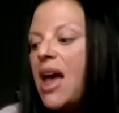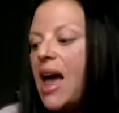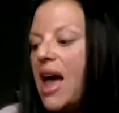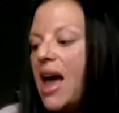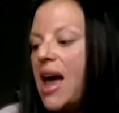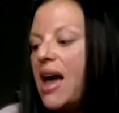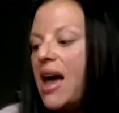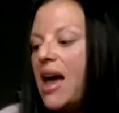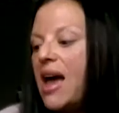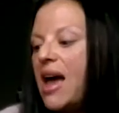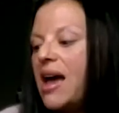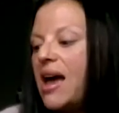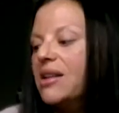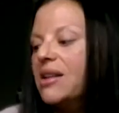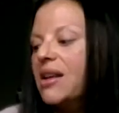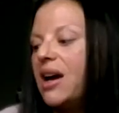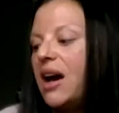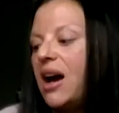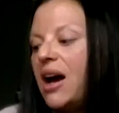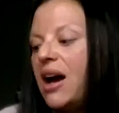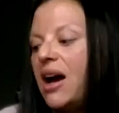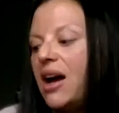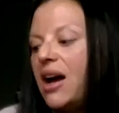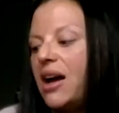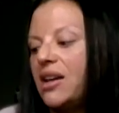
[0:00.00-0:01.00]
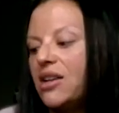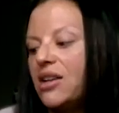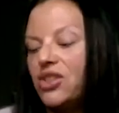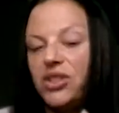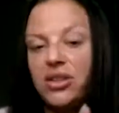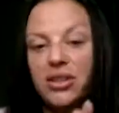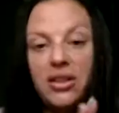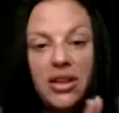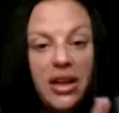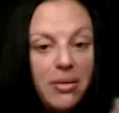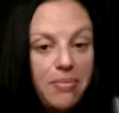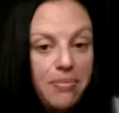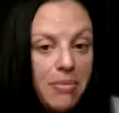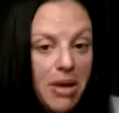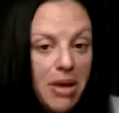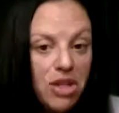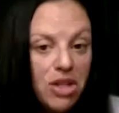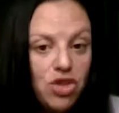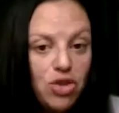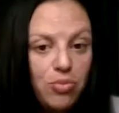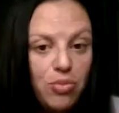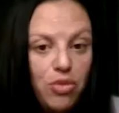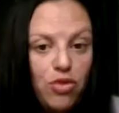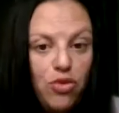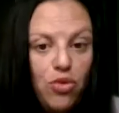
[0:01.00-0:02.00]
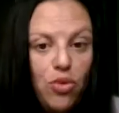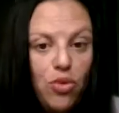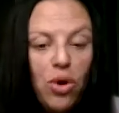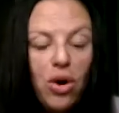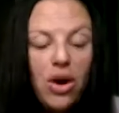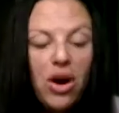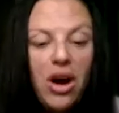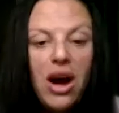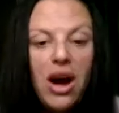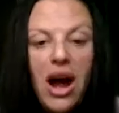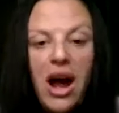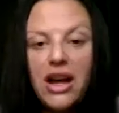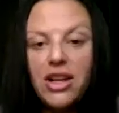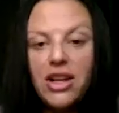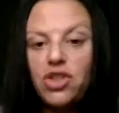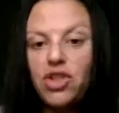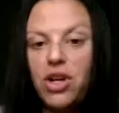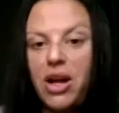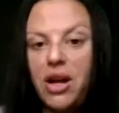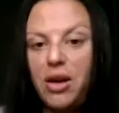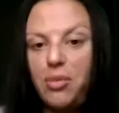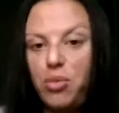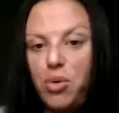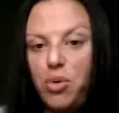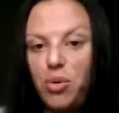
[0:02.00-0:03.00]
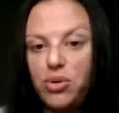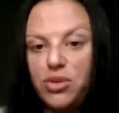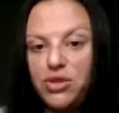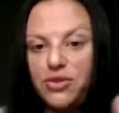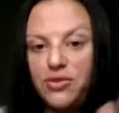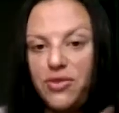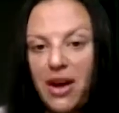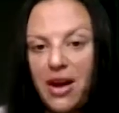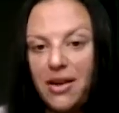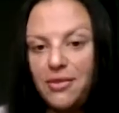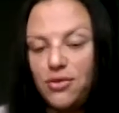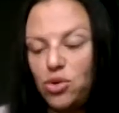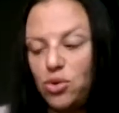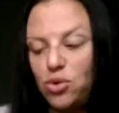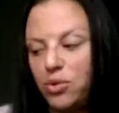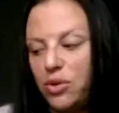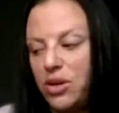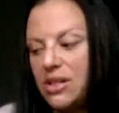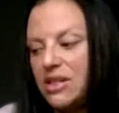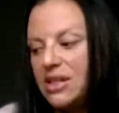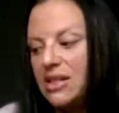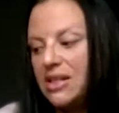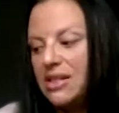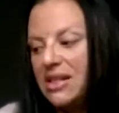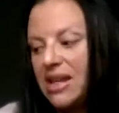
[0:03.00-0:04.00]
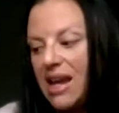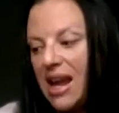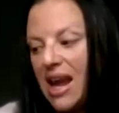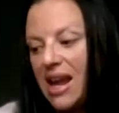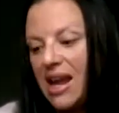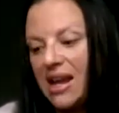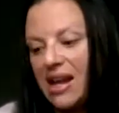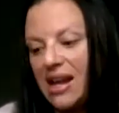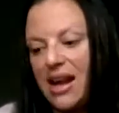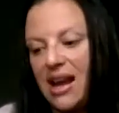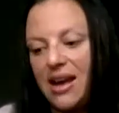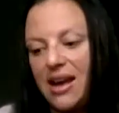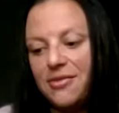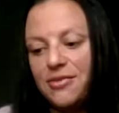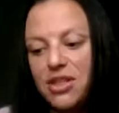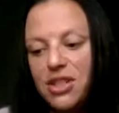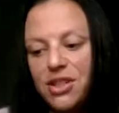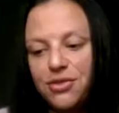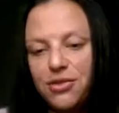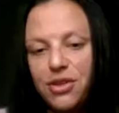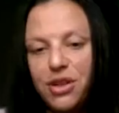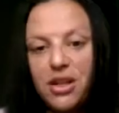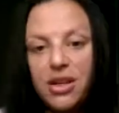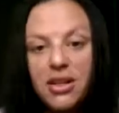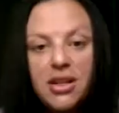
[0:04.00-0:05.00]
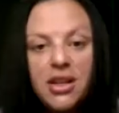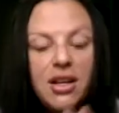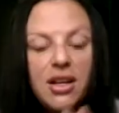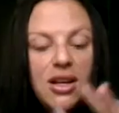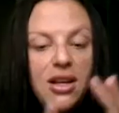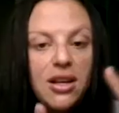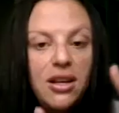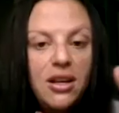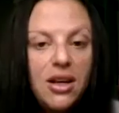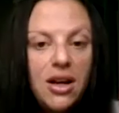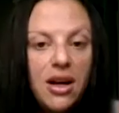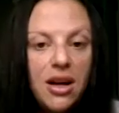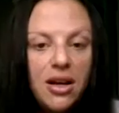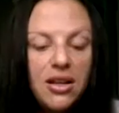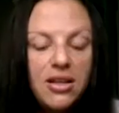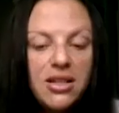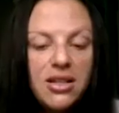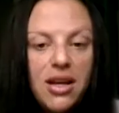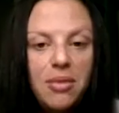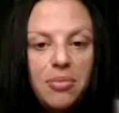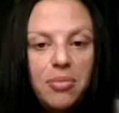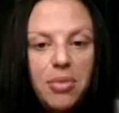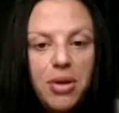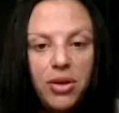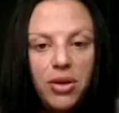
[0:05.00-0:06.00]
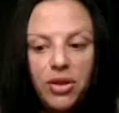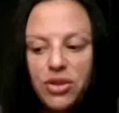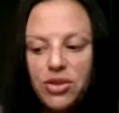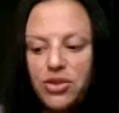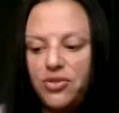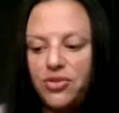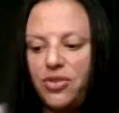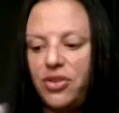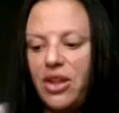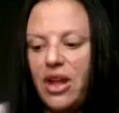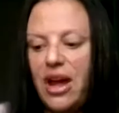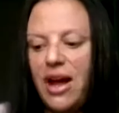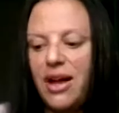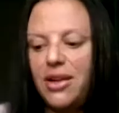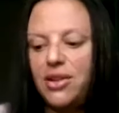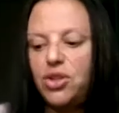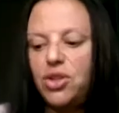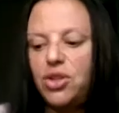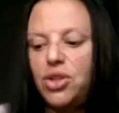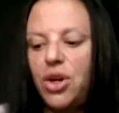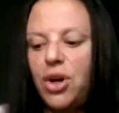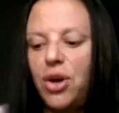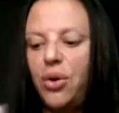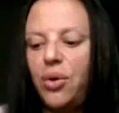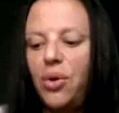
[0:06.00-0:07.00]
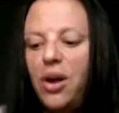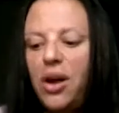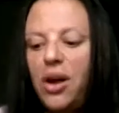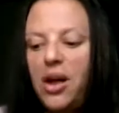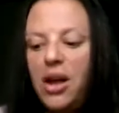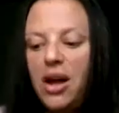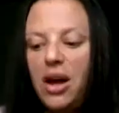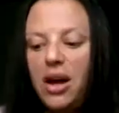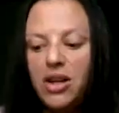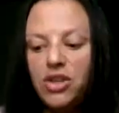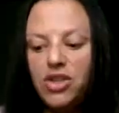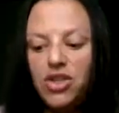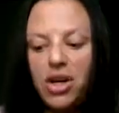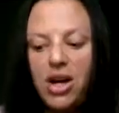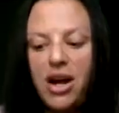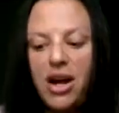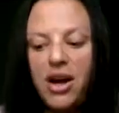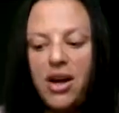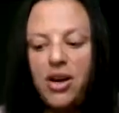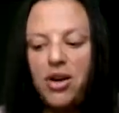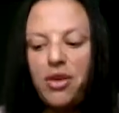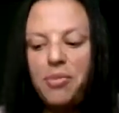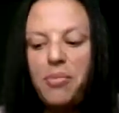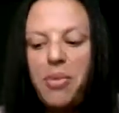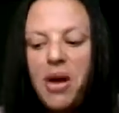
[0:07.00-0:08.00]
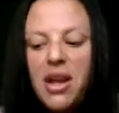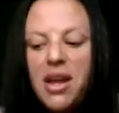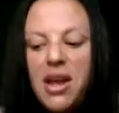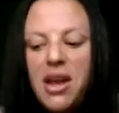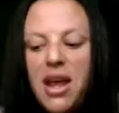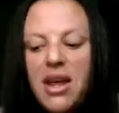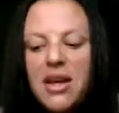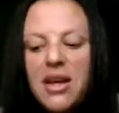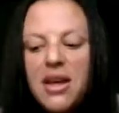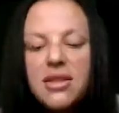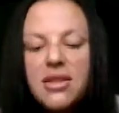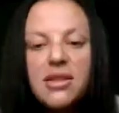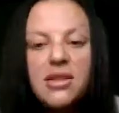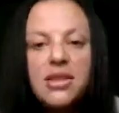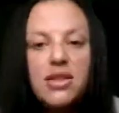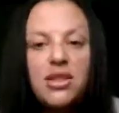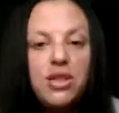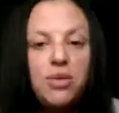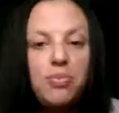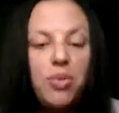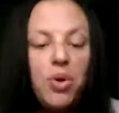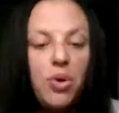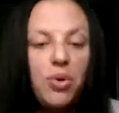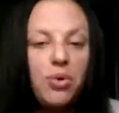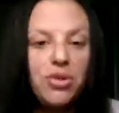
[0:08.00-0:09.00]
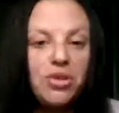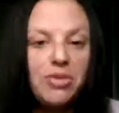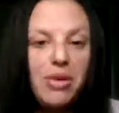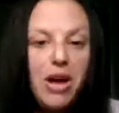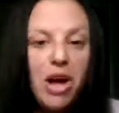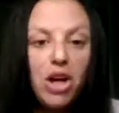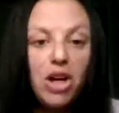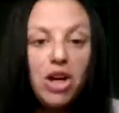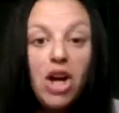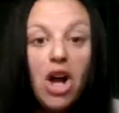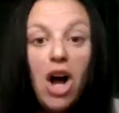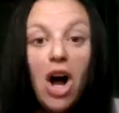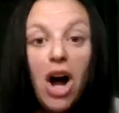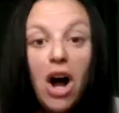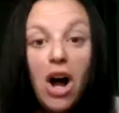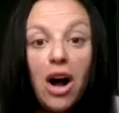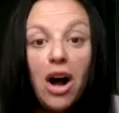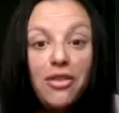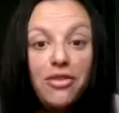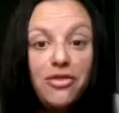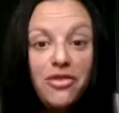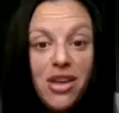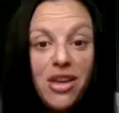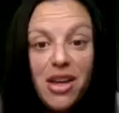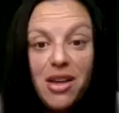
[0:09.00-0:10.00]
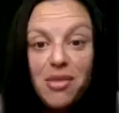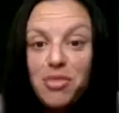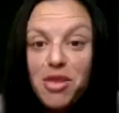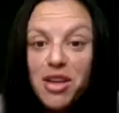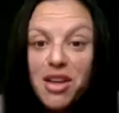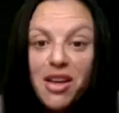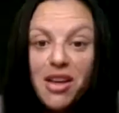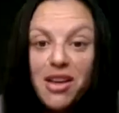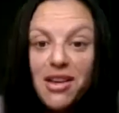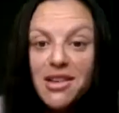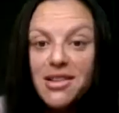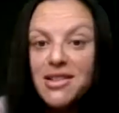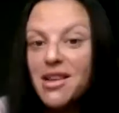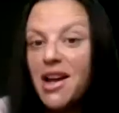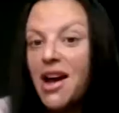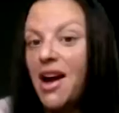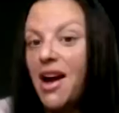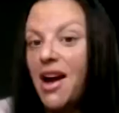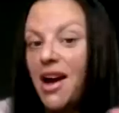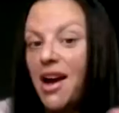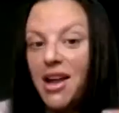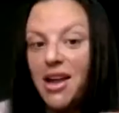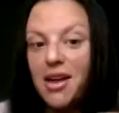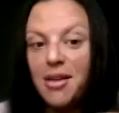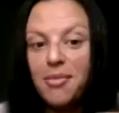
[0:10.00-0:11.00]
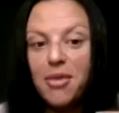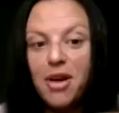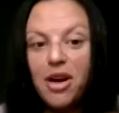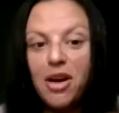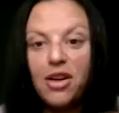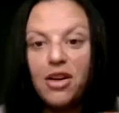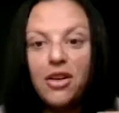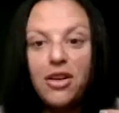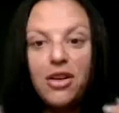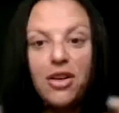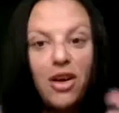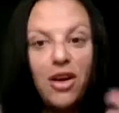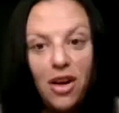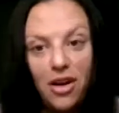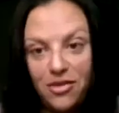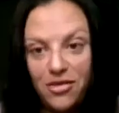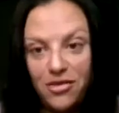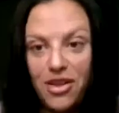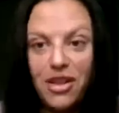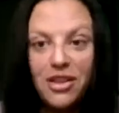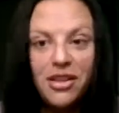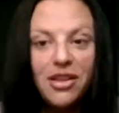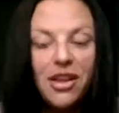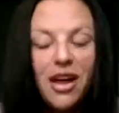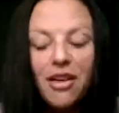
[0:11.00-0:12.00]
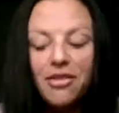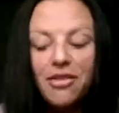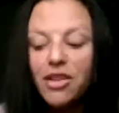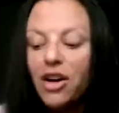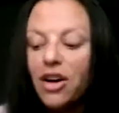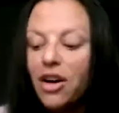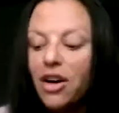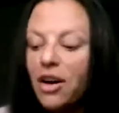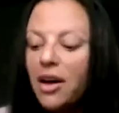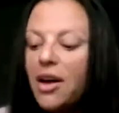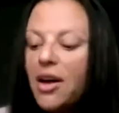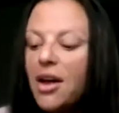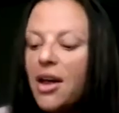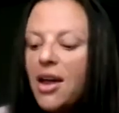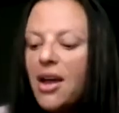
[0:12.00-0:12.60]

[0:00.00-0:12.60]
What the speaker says: And like mentioned before, I try to post 5 stories a day, and I have different content pillars for that. So I try on Mondays to post about coffee because I am a coffee lover.